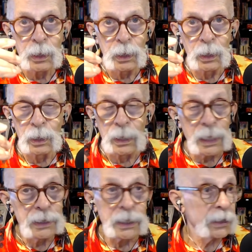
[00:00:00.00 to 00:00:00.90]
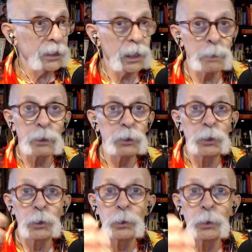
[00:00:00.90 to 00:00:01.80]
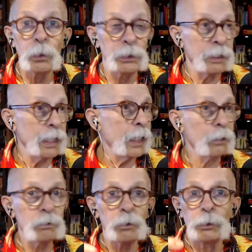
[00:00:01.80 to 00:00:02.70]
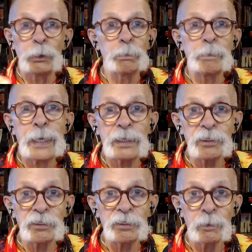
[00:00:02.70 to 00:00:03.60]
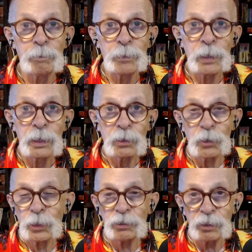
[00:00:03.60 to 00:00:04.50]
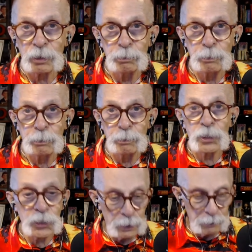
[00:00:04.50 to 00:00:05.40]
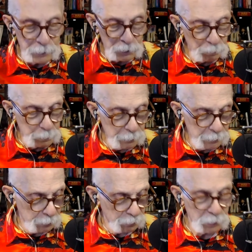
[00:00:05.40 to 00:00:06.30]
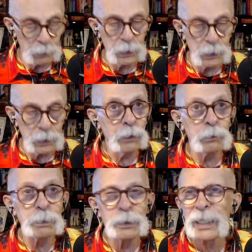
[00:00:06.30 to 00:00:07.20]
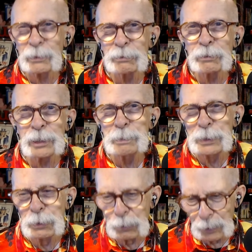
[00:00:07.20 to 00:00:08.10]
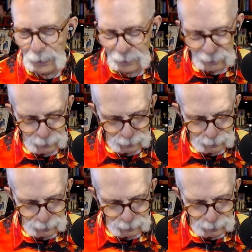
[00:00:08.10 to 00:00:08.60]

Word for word: and anything about you or your house or your pets, just make it a sharing experience, okay? That would really be great.